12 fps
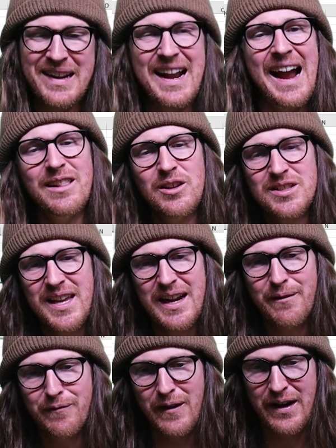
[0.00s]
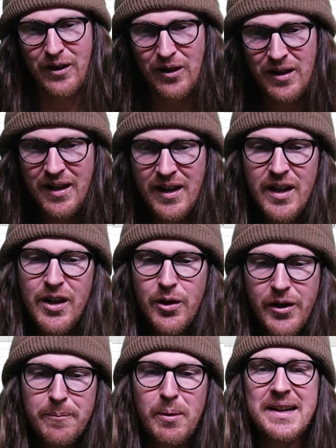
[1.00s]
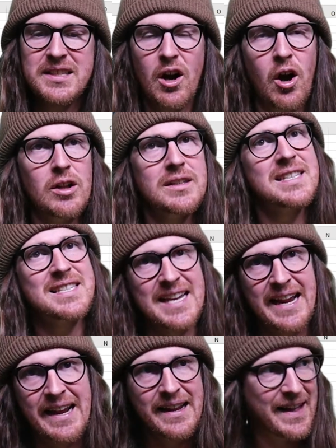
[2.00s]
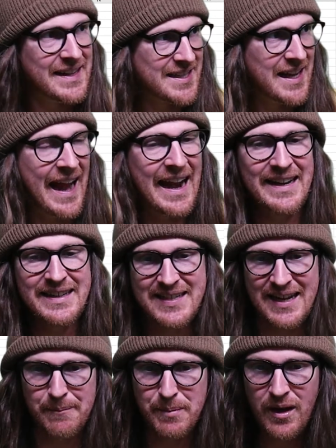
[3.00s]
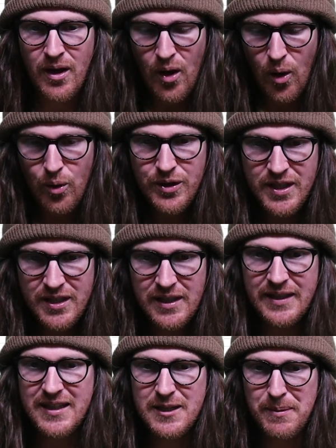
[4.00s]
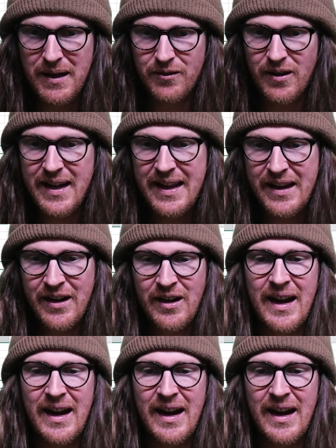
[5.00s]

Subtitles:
It kind of looks like a funnel. You could press Alt-C, that's a handy tip, or just click this button right here.